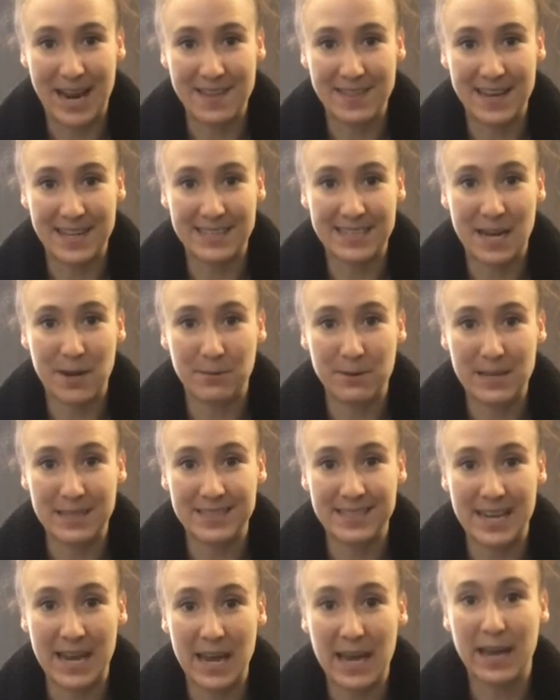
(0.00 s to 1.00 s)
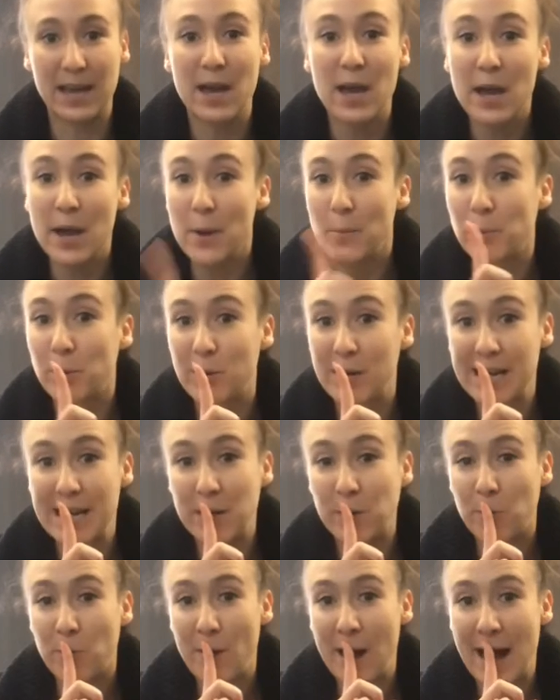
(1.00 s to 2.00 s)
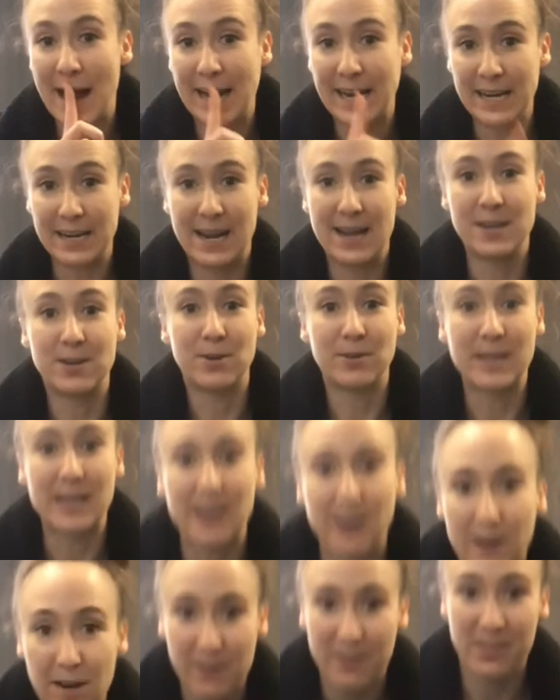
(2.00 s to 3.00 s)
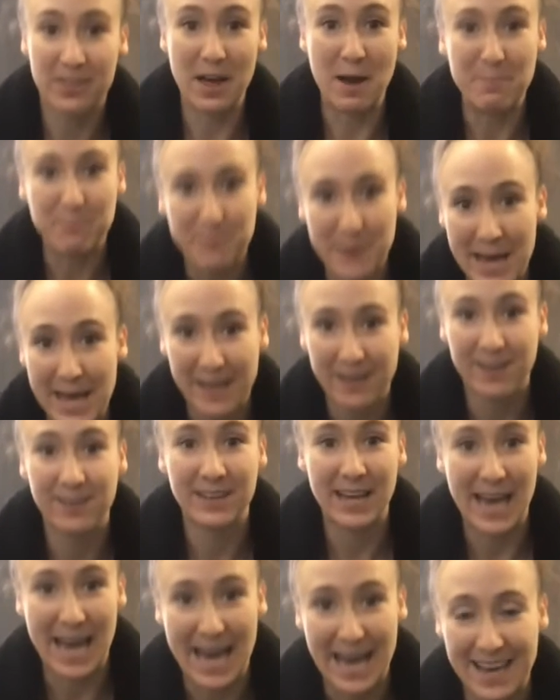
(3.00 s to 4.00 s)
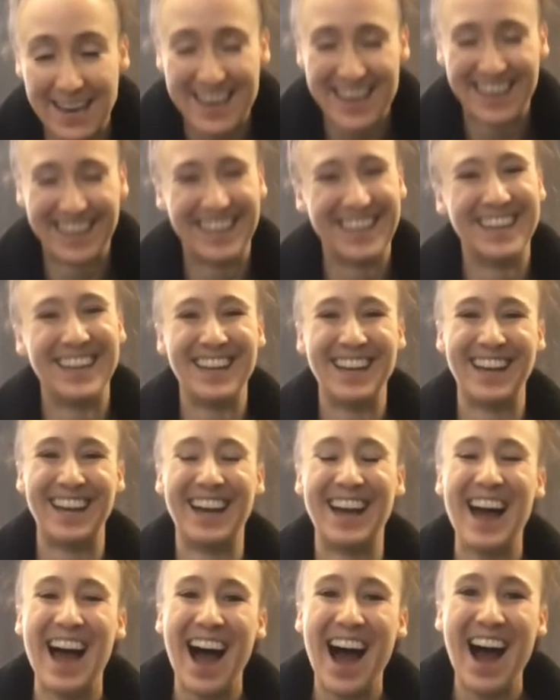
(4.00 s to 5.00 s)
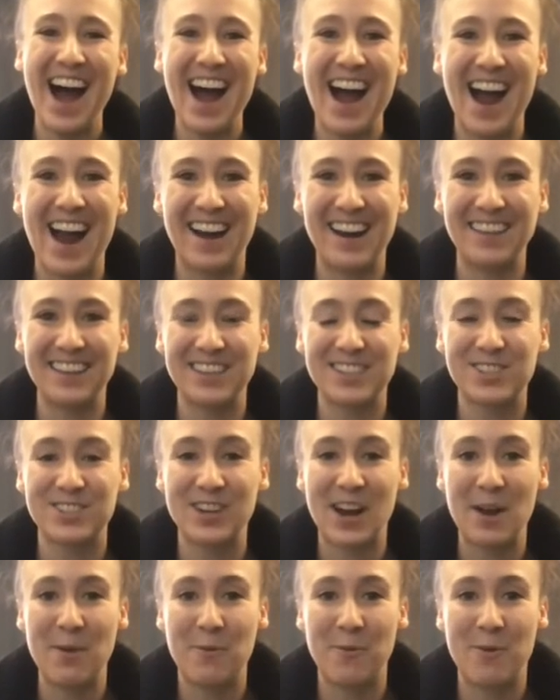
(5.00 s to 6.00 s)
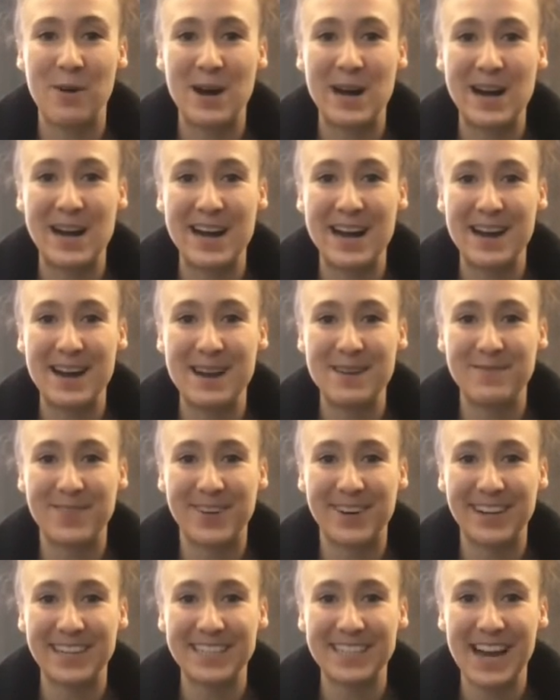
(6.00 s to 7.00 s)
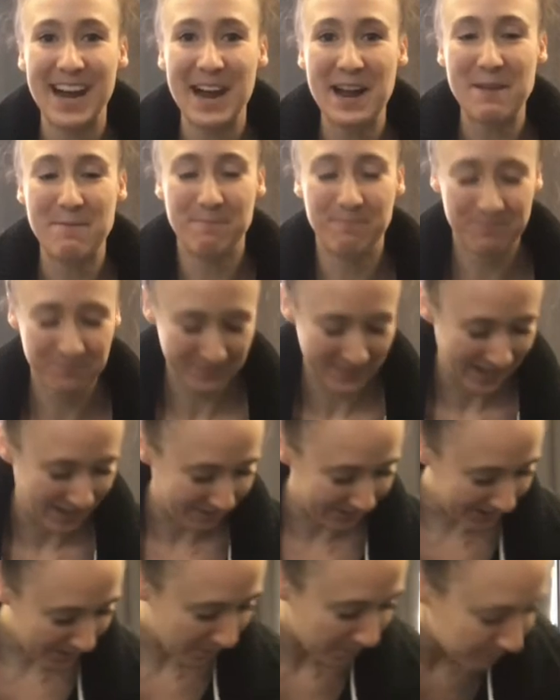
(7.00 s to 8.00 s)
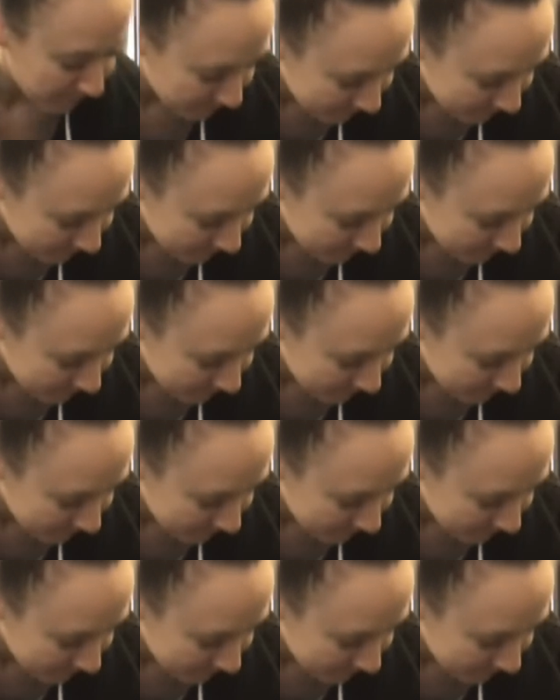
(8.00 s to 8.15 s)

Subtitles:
And that's how we stay pretty quiet and I don't hear thumping, okay? All right, let's try one more time. Here we go.